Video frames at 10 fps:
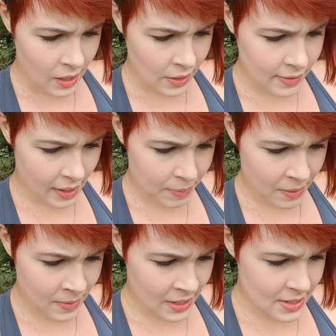All right, but
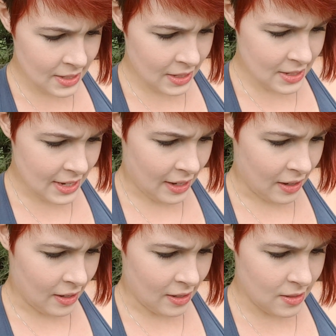I'm not seeing a date
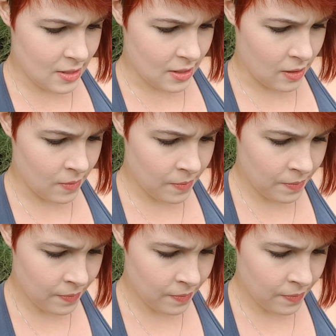on it, so.